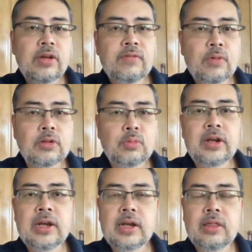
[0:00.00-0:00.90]
Of course,
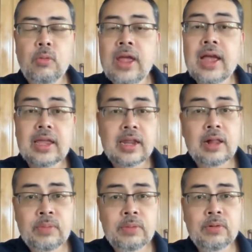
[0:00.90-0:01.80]
the way I can
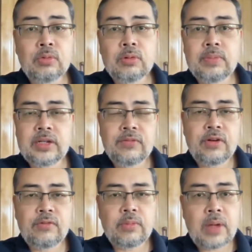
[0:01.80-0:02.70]
help people will be
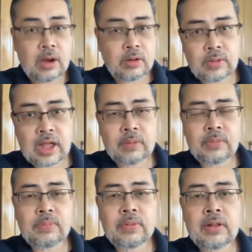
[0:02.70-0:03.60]
different from how you help
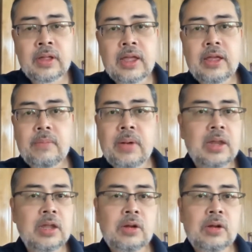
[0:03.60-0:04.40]
people, but